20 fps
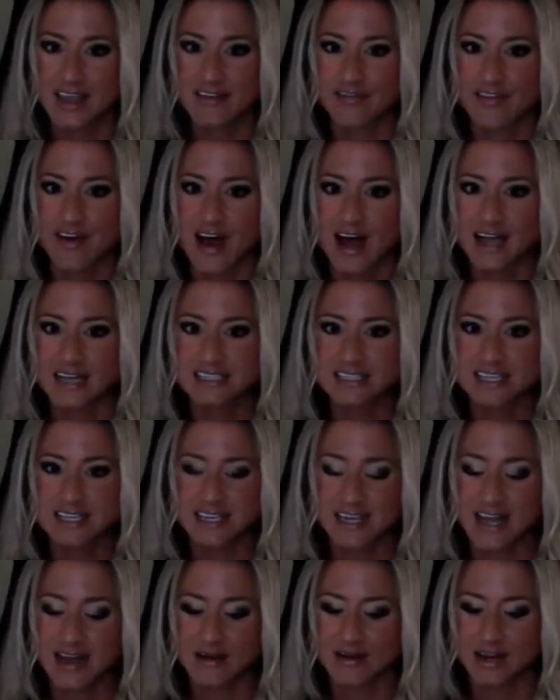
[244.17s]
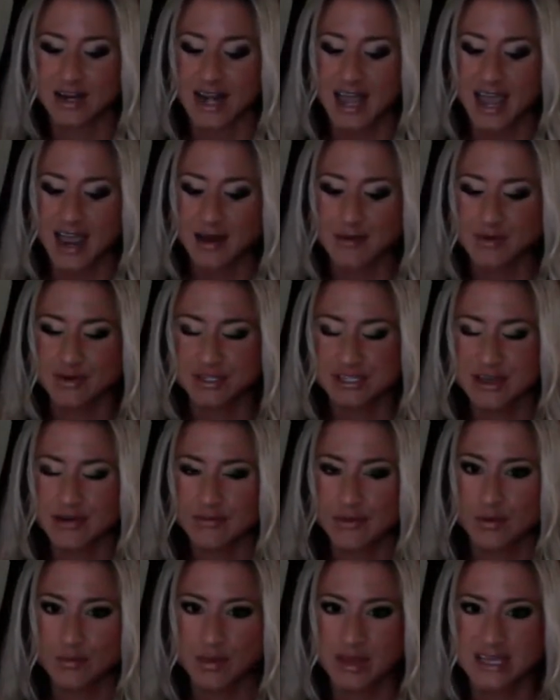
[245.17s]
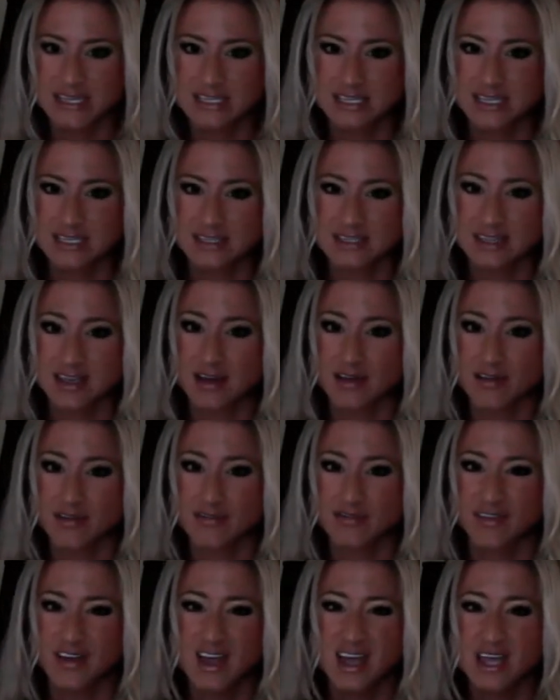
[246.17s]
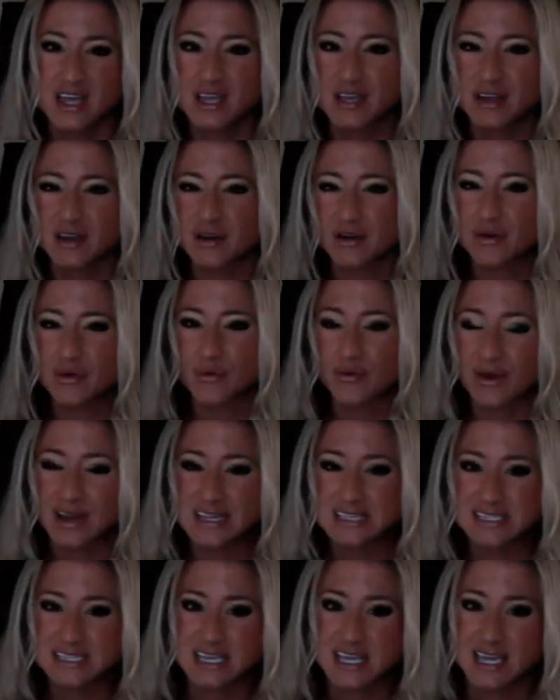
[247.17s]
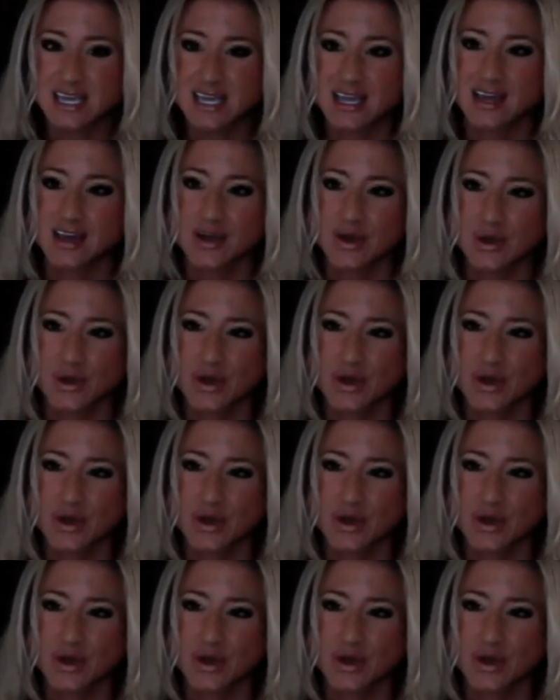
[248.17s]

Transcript: If I sit down and hammer several pieces of greasy,